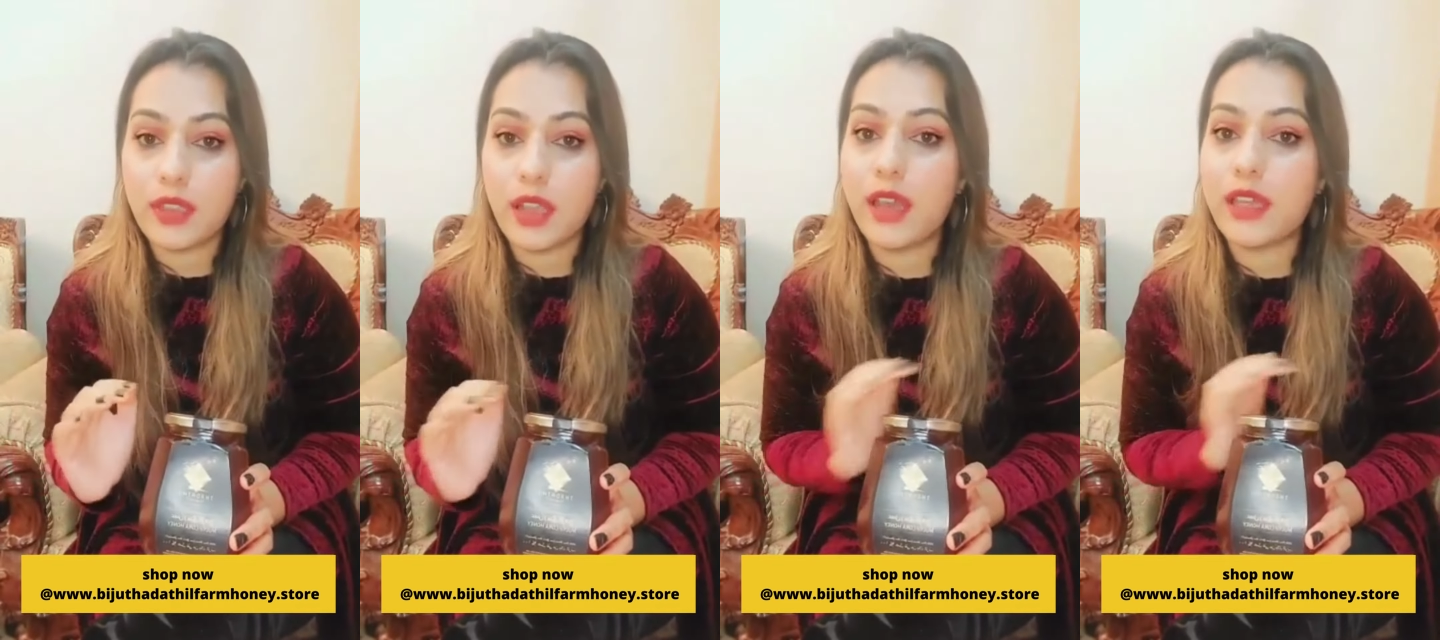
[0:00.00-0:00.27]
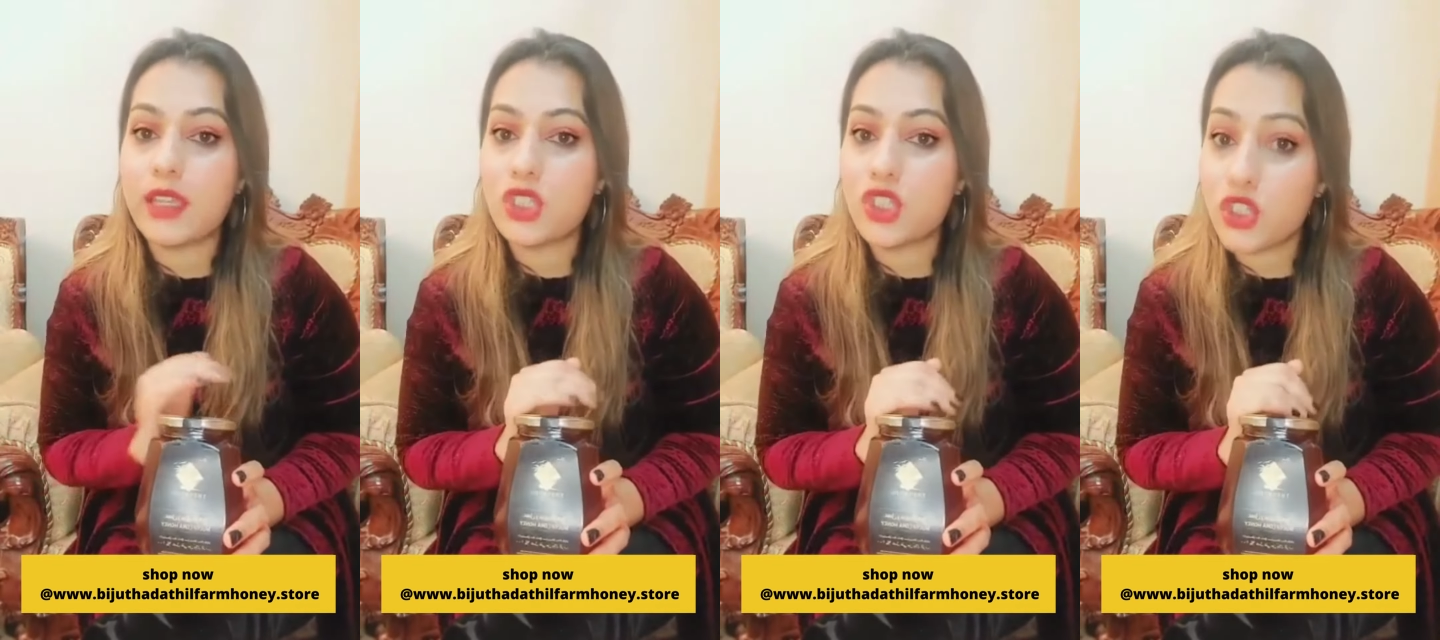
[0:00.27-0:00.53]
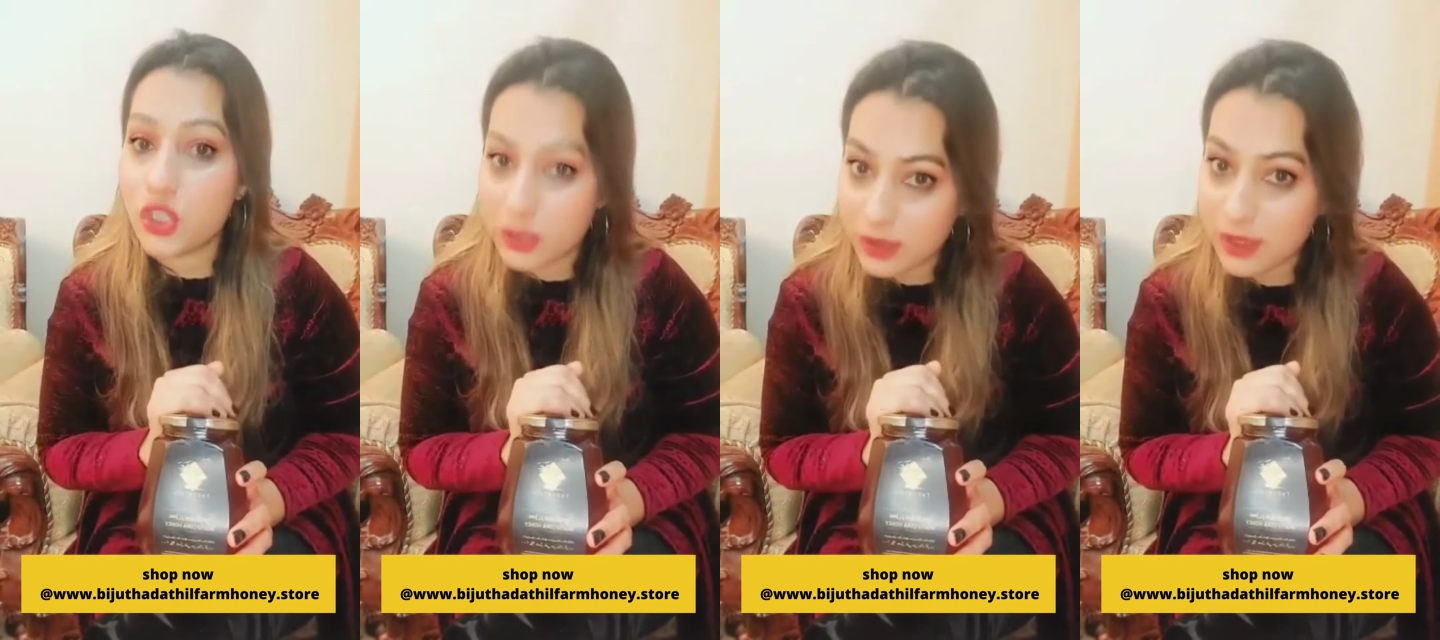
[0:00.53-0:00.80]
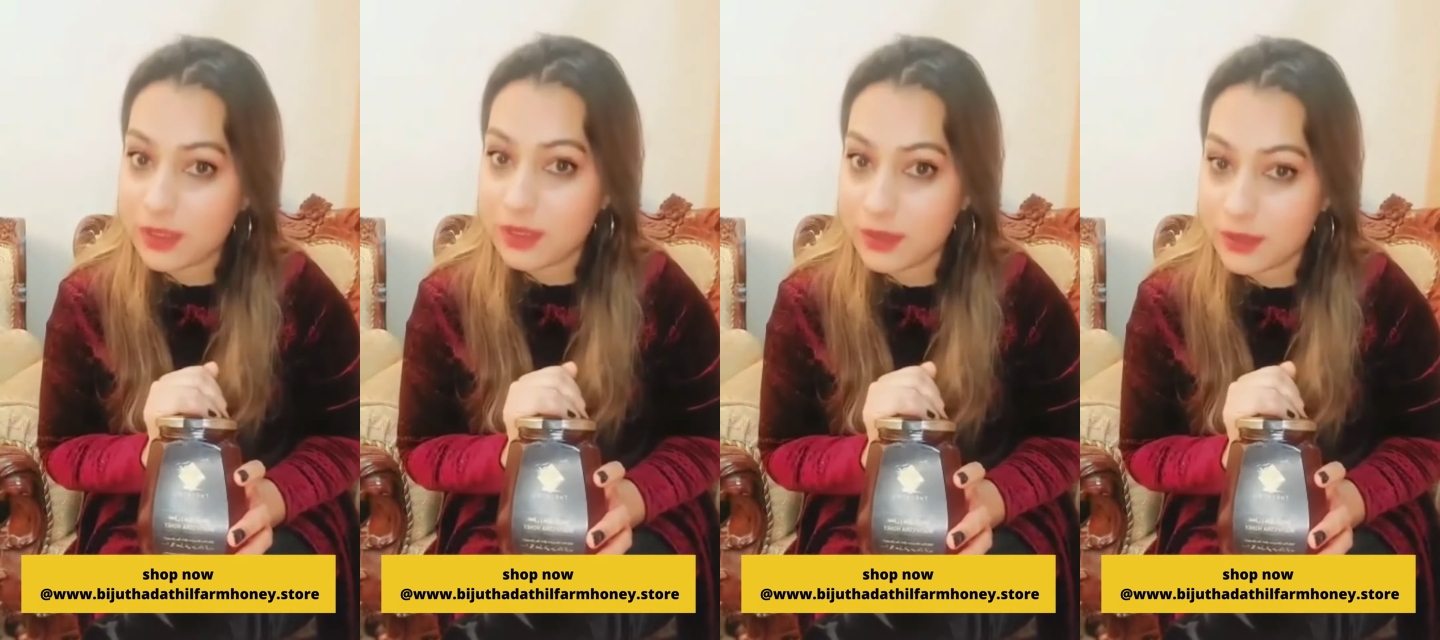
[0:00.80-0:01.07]

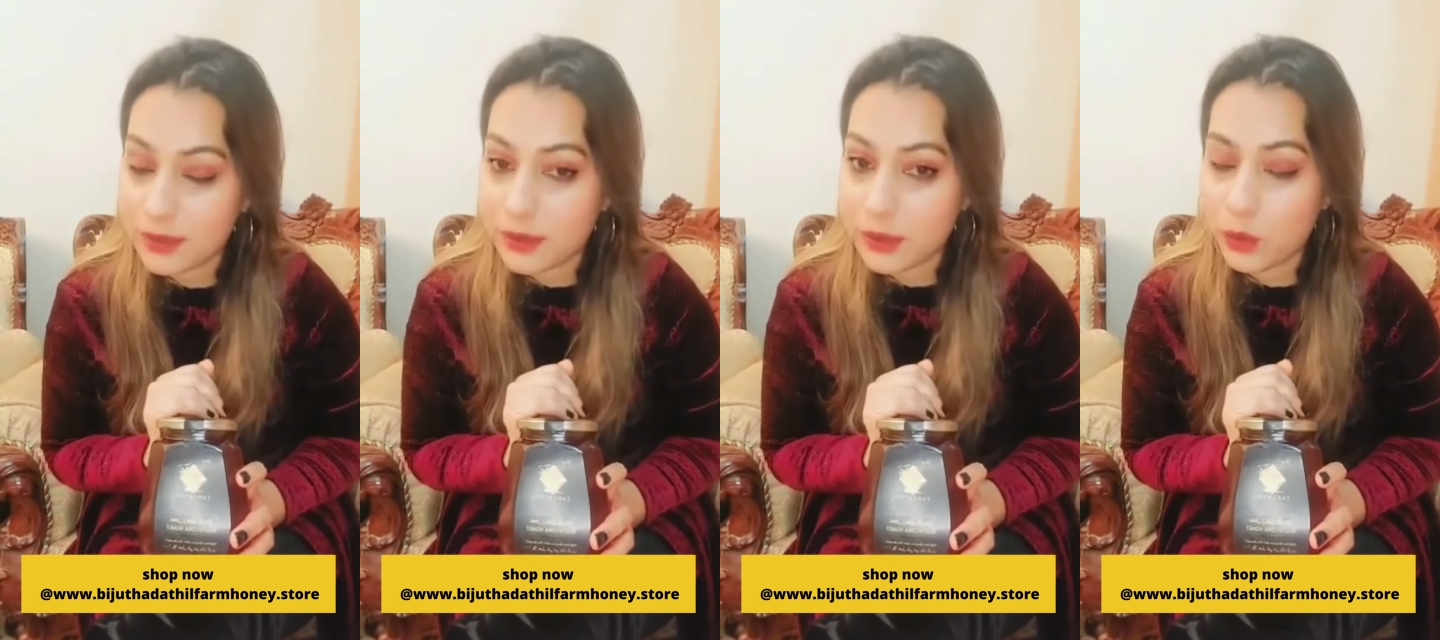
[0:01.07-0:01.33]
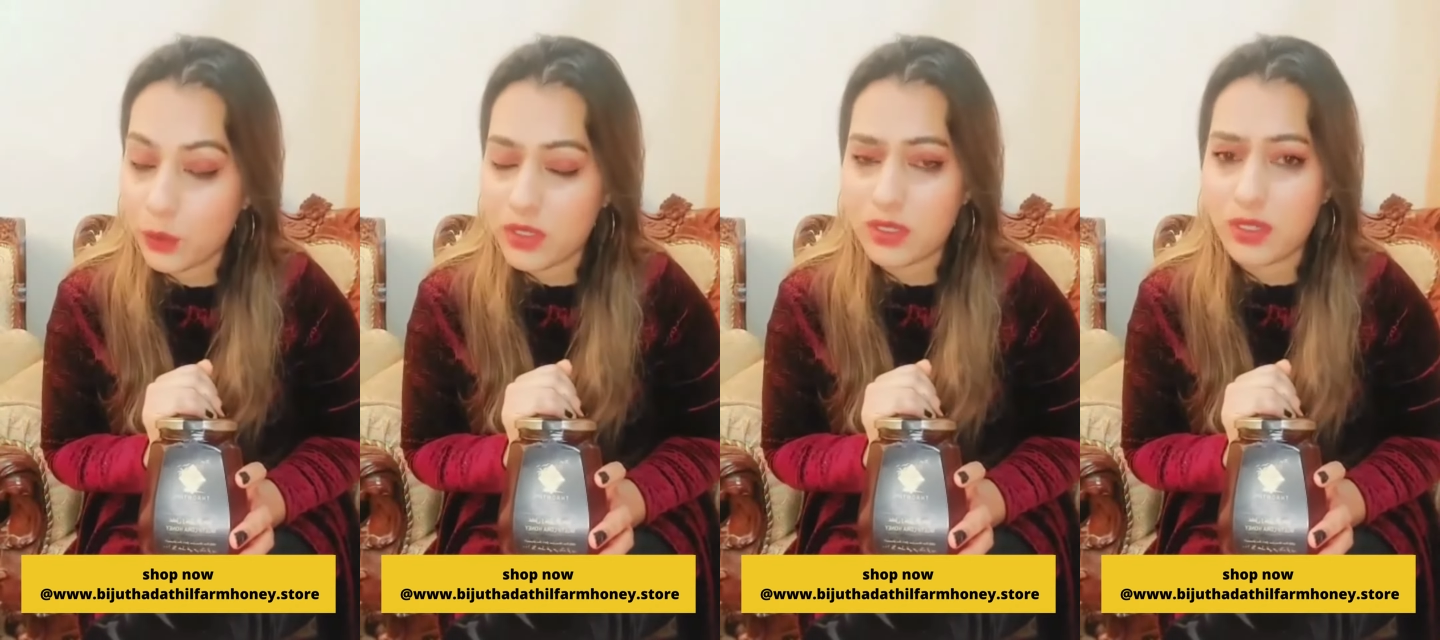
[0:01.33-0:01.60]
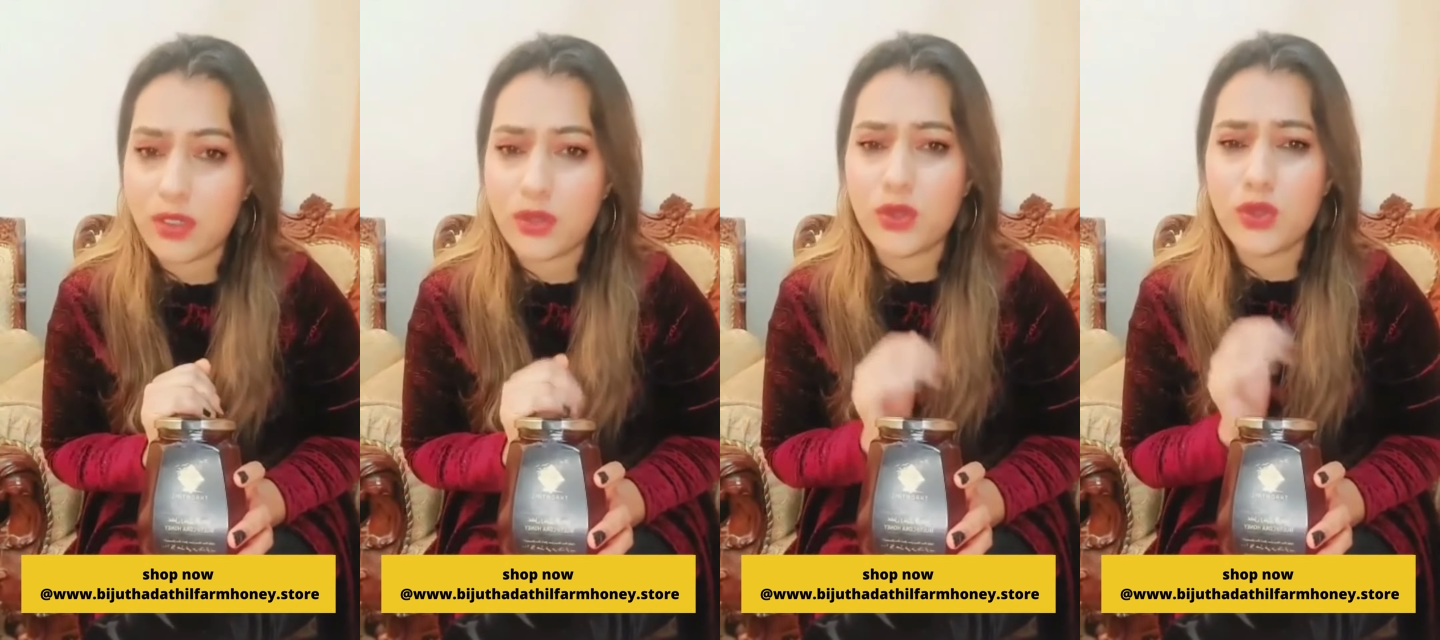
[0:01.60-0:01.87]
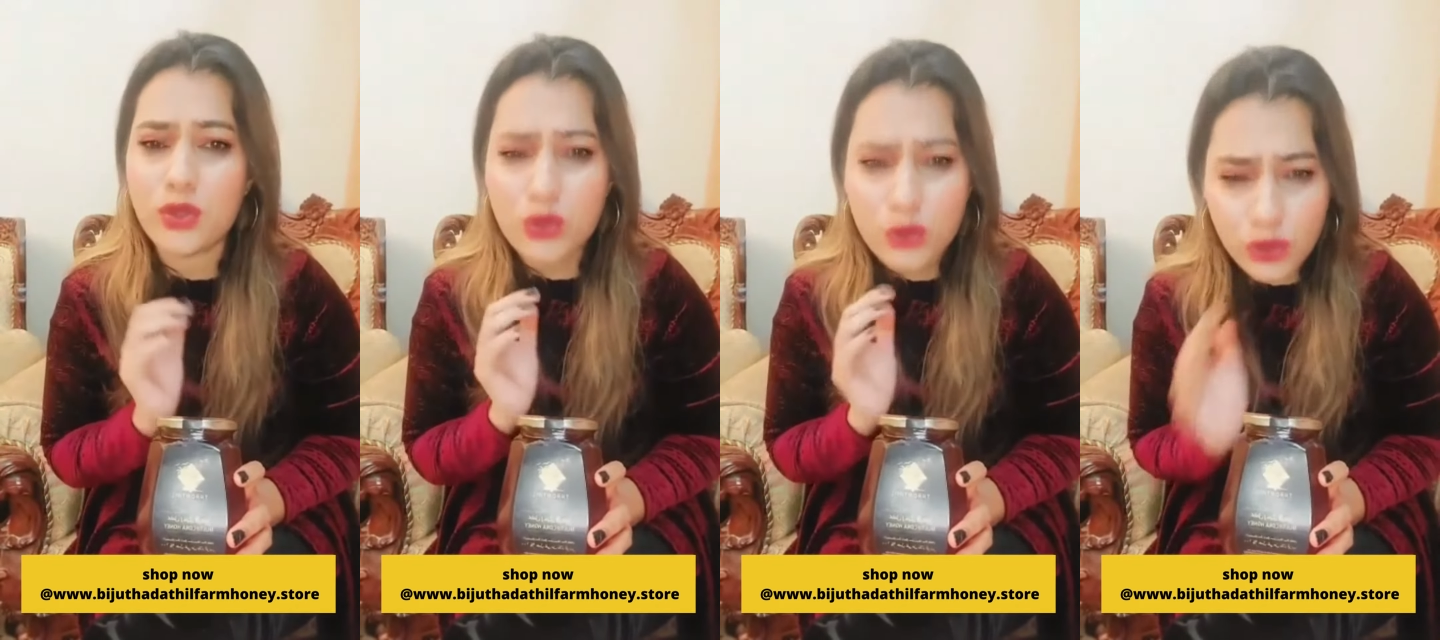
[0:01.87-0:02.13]
hygienic, which is
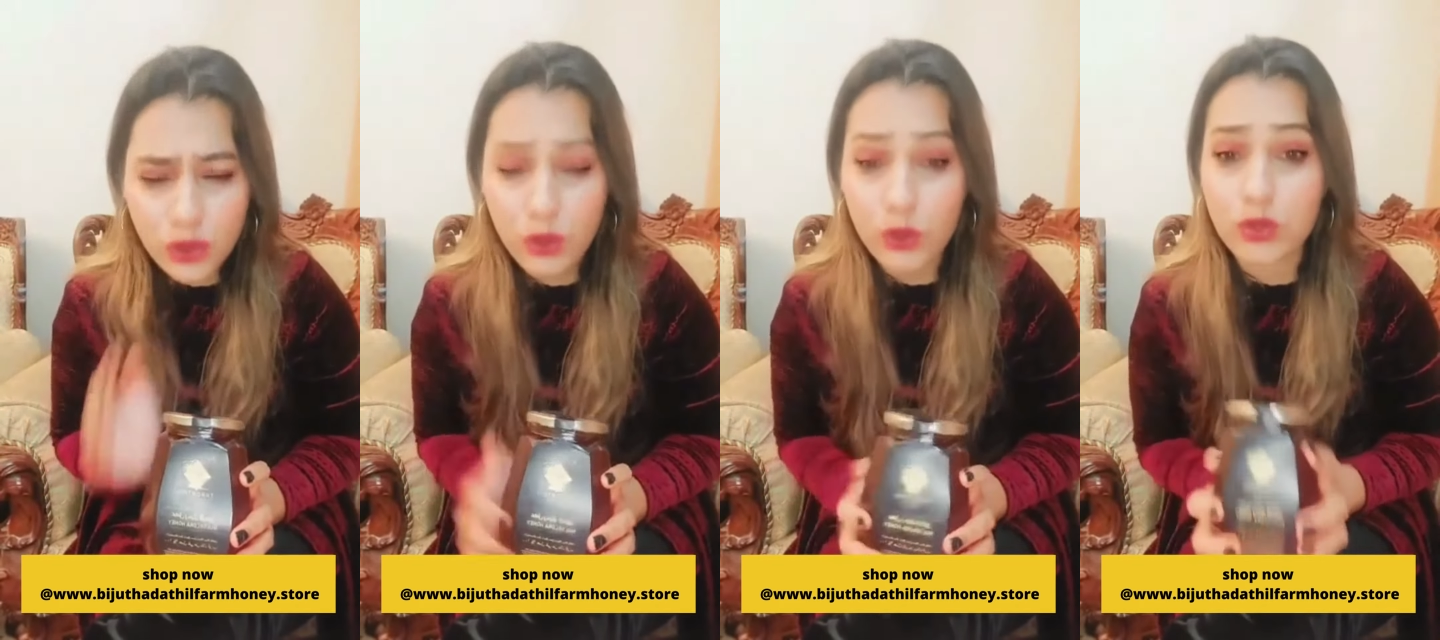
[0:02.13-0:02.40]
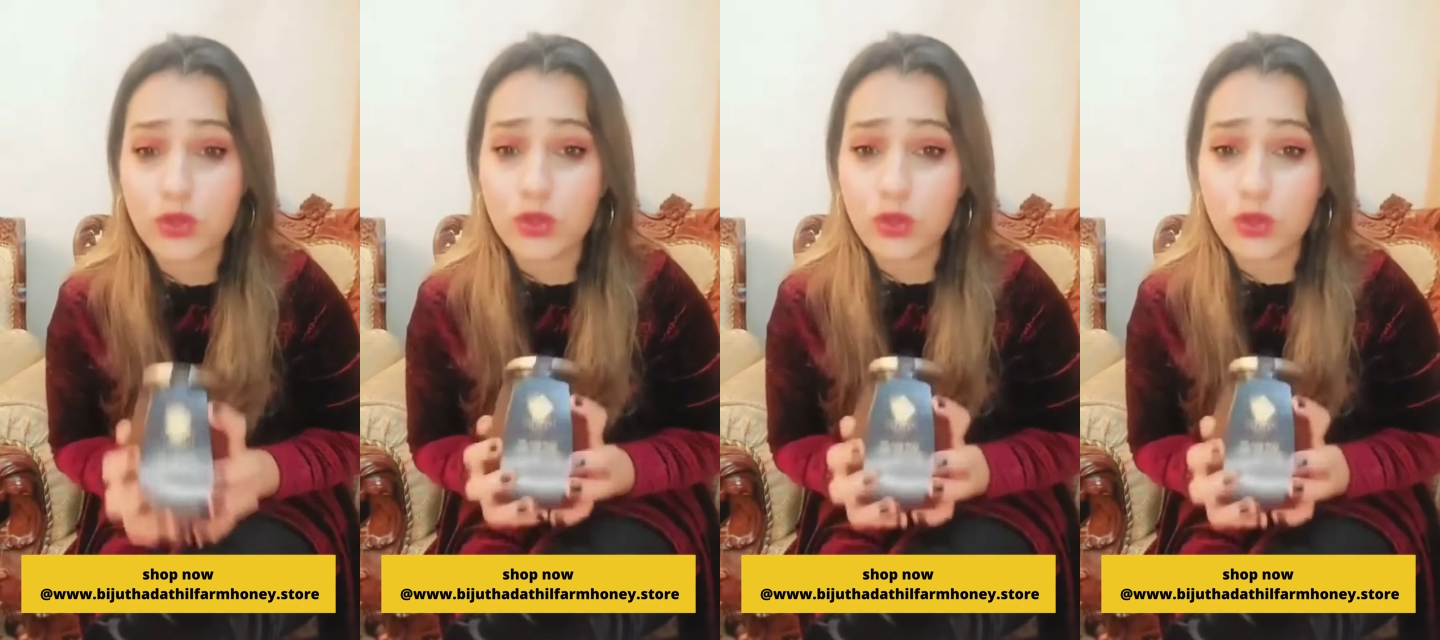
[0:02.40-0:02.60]
so